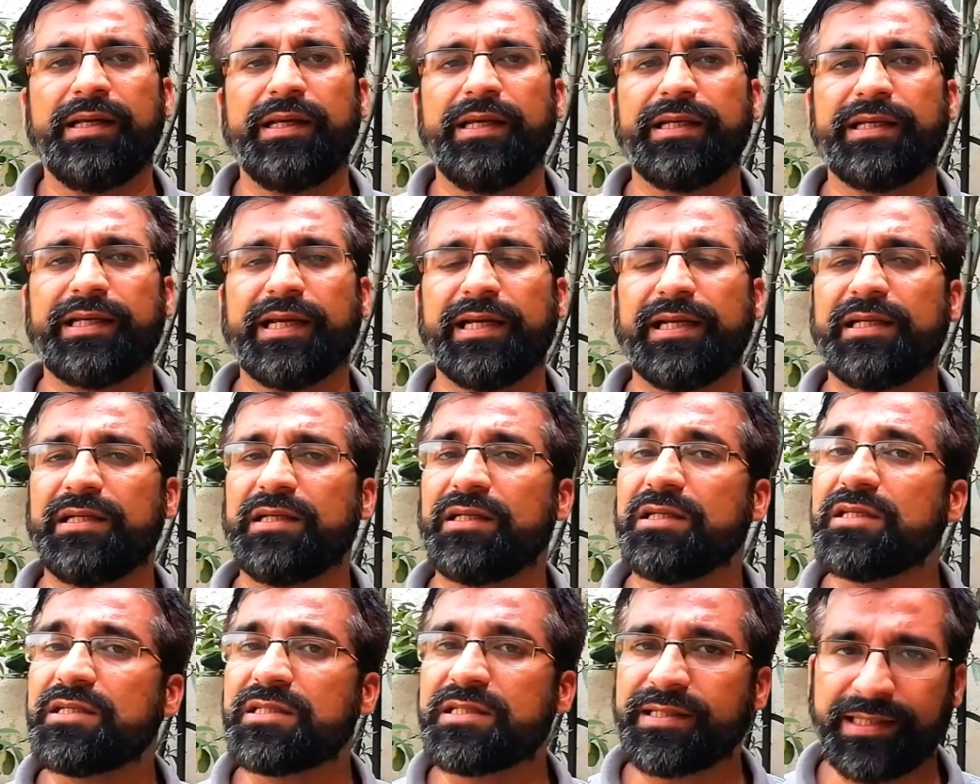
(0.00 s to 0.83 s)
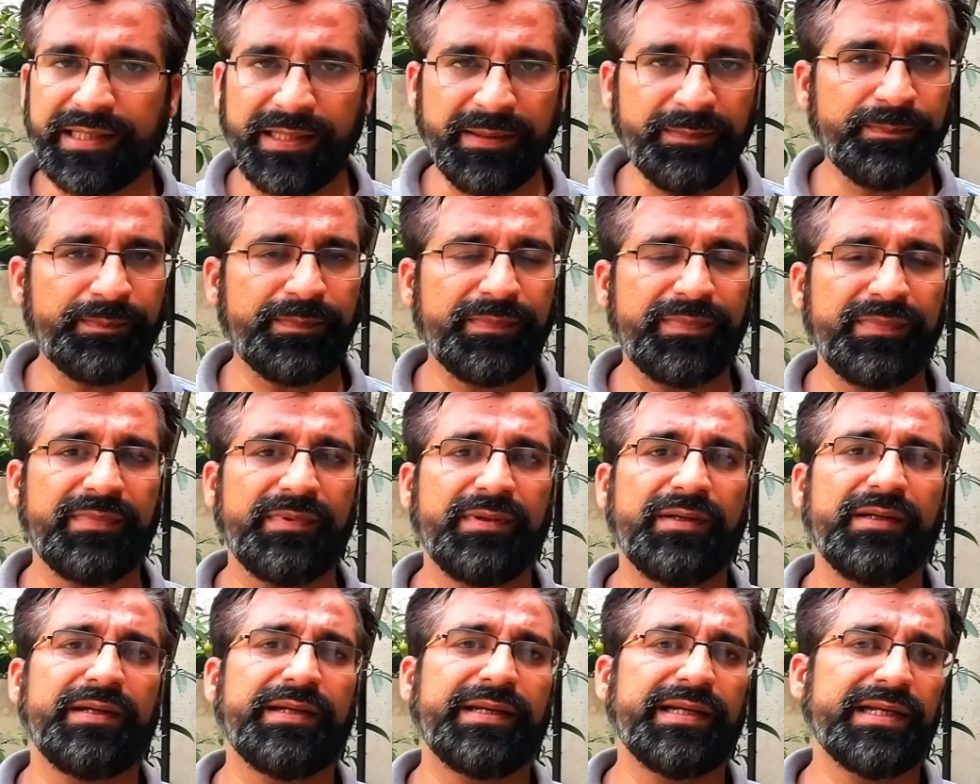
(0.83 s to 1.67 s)
He can skip
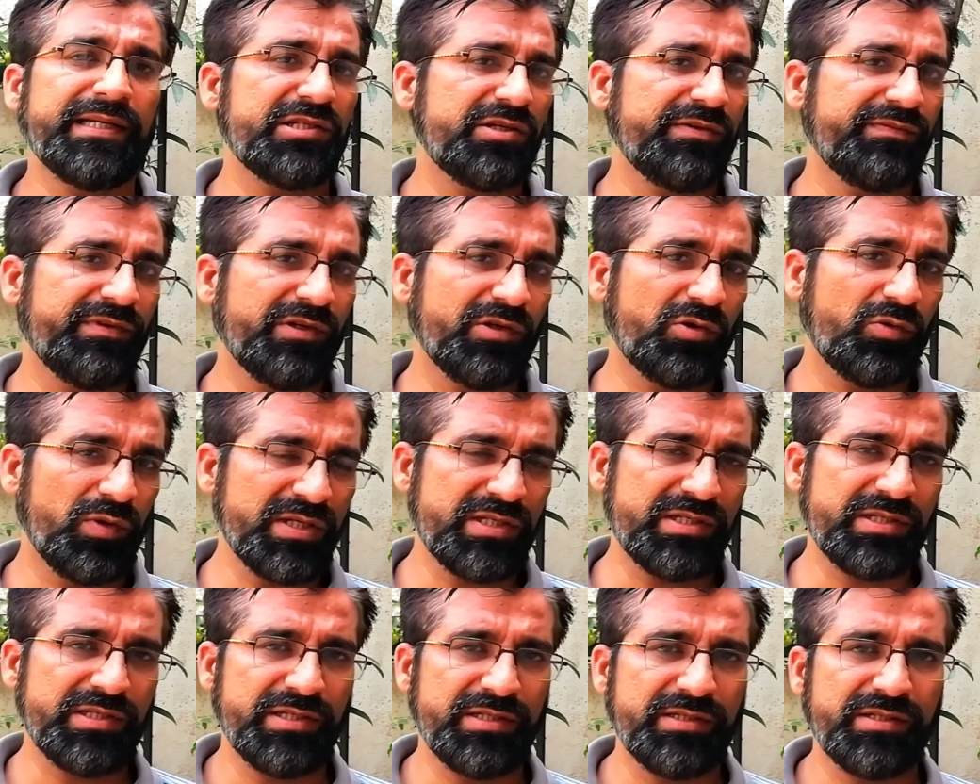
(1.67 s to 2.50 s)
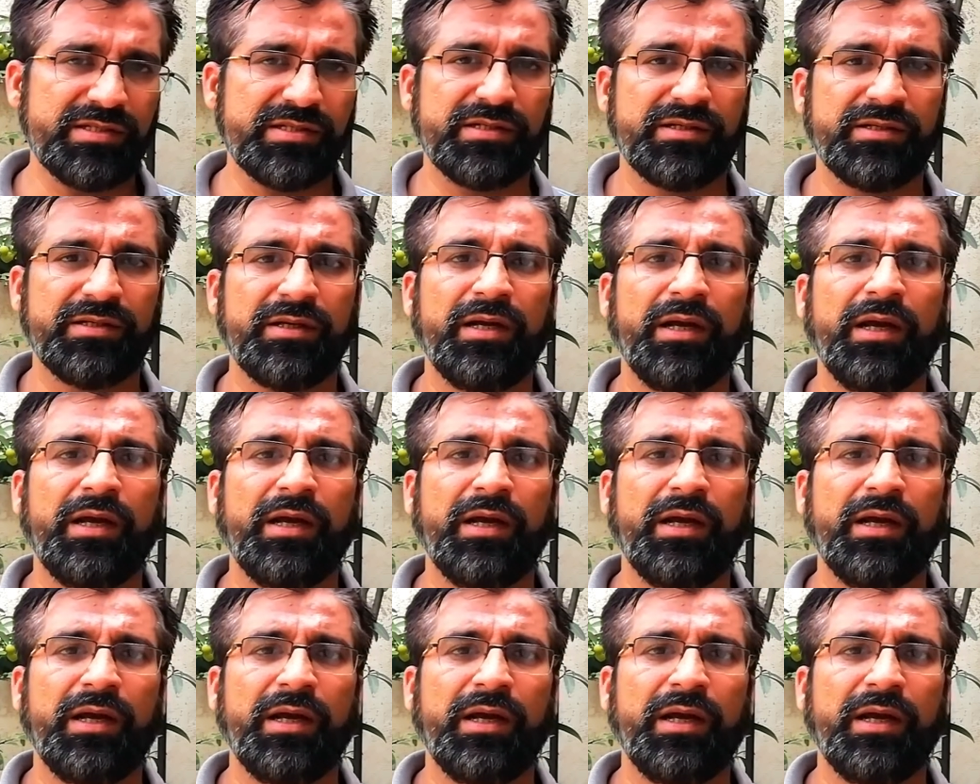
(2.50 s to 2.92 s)
rest of the questions.